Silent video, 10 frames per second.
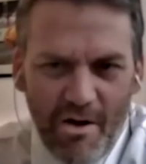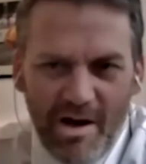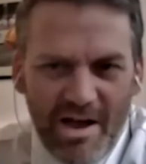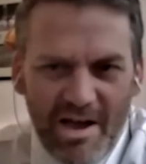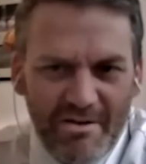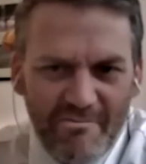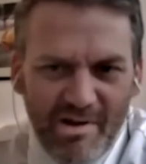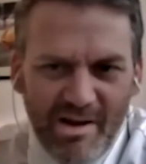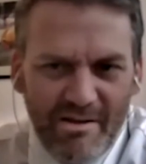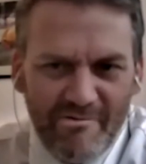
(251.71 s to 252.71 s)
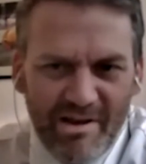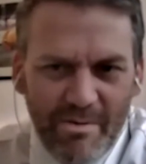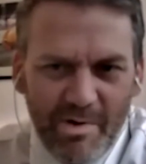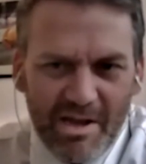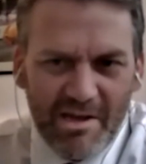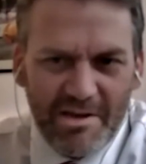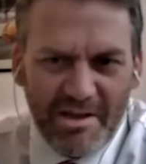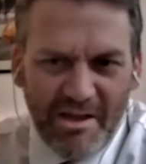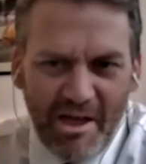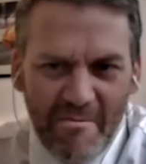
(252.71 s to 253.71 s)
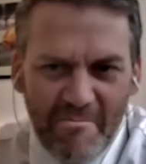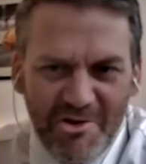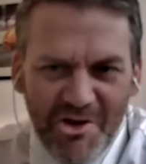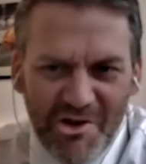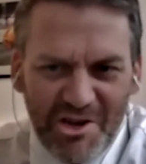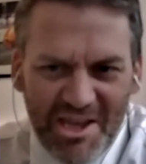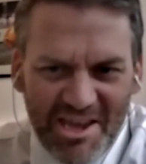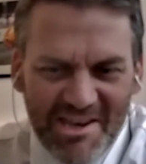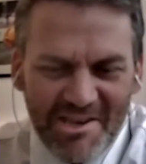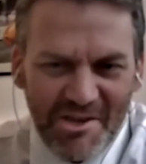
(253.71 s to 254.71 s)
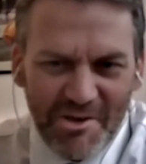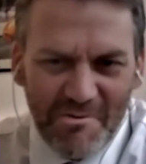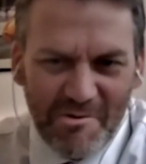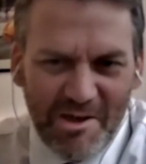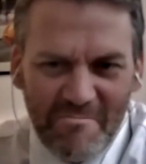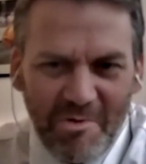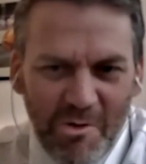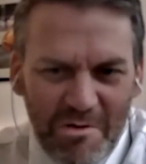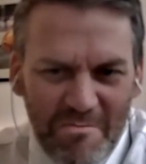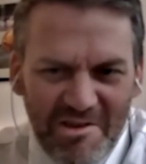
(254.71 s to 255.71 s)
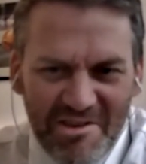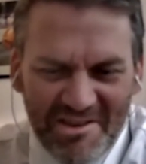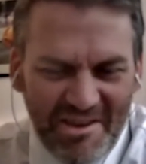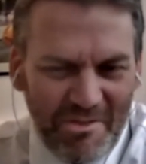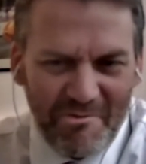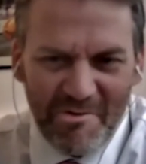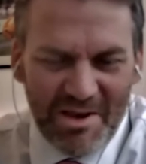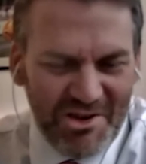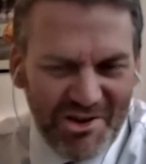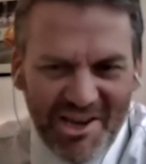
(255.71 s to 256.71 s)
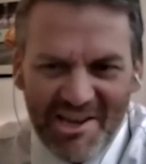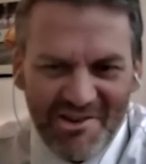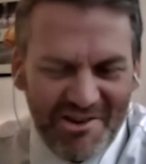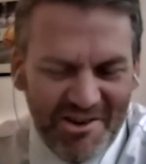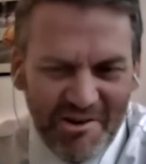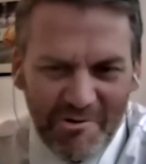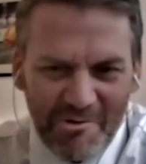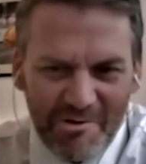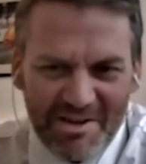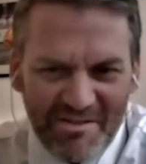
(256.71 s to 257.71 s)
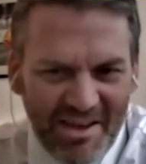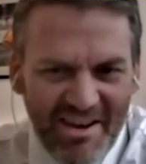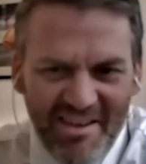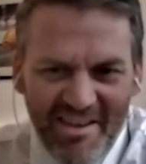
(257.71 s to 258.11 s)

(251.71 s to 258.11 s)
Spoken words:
had a really, really weird journey into employment through education and all the rest of that.